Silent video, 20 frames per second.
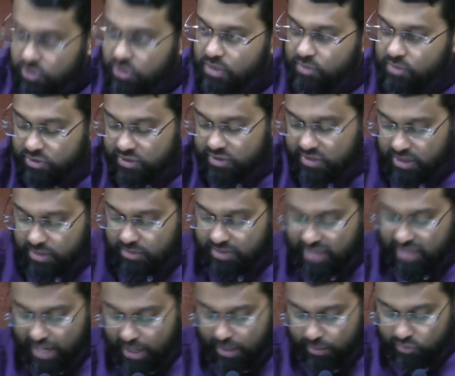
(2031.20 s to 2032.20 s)
Muslim
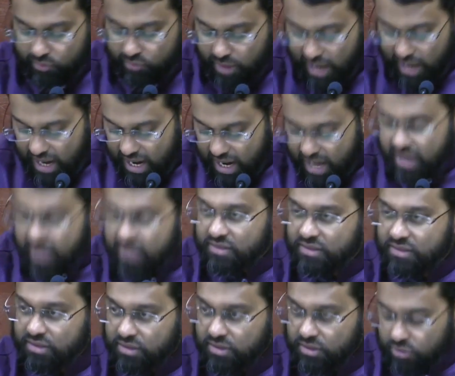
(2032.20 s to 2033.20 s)
camp as
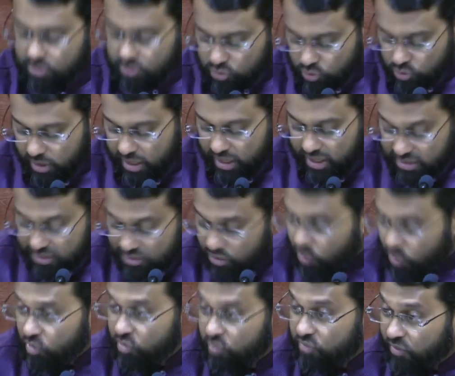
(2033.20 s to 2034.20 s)
so his
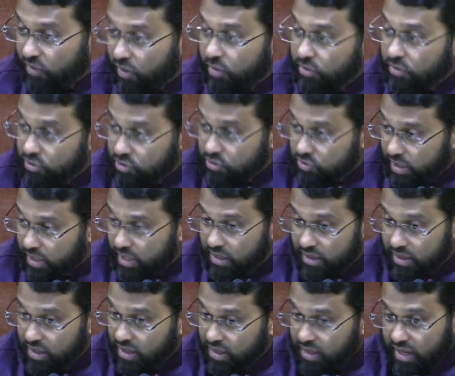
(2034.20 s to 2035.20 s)
own father Suhail.
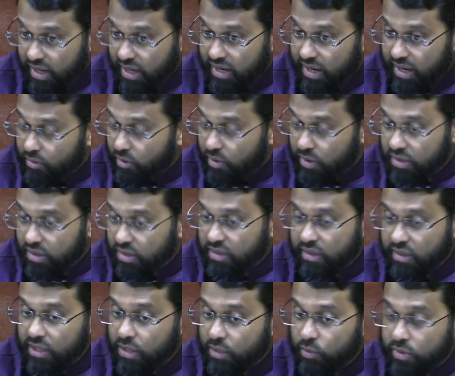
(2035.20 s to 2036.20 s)
And ironically,
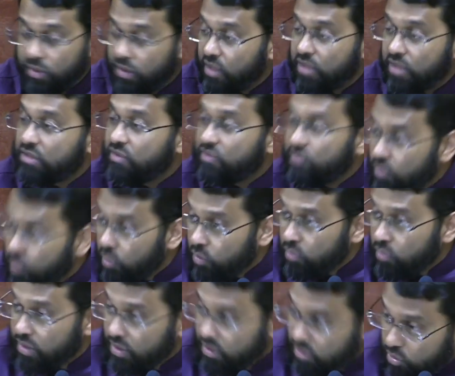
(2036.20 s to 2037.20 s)
he would not have known
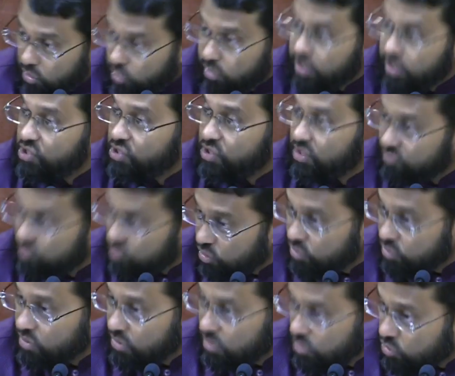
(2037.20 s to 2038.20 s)
that the Quraysh have
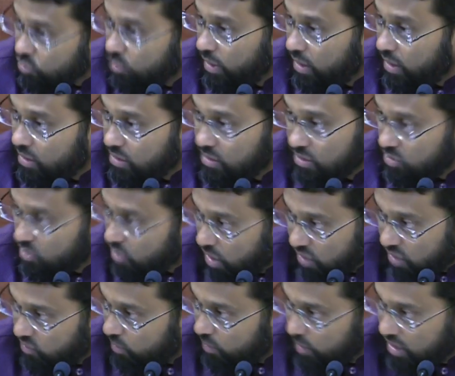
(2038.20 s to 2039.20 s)
chosen Suhail. This is all
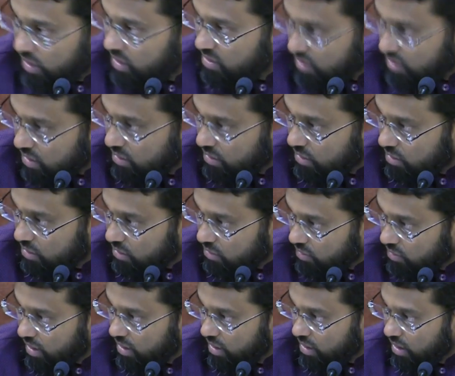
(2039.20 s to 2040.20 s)
from Allah's qadr,
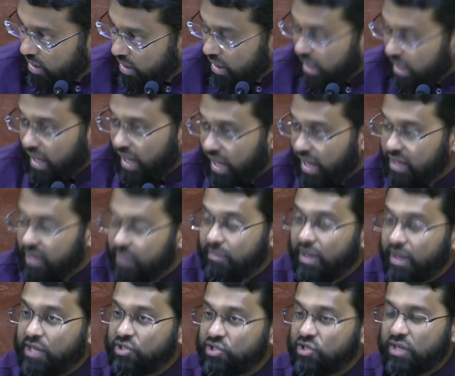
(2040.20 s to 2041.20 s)
right? And
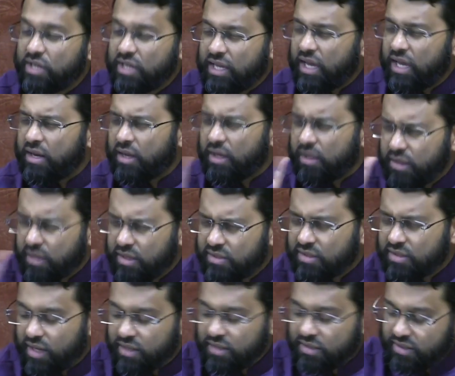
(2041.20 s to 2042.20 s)
imagine again Allah's
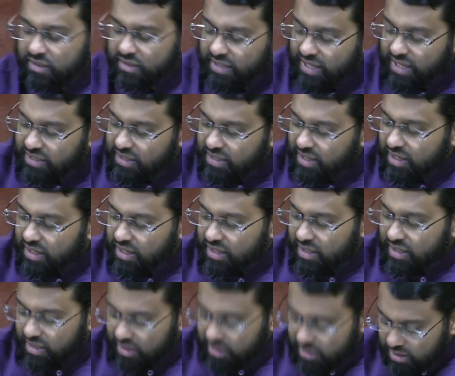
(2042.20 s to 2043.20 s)
qadr that
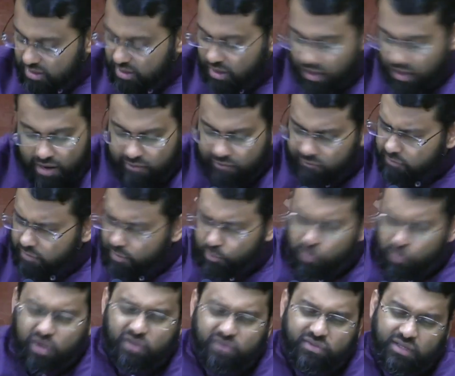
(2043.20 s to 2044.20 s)
the, every
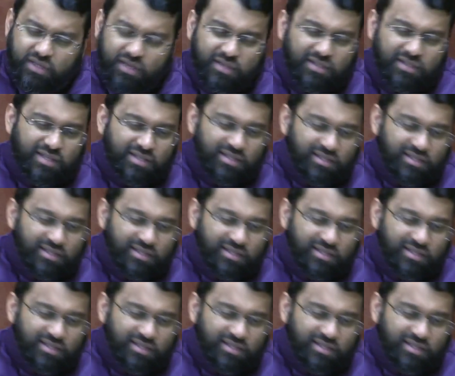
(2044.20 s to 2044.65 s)
book of Sirah says the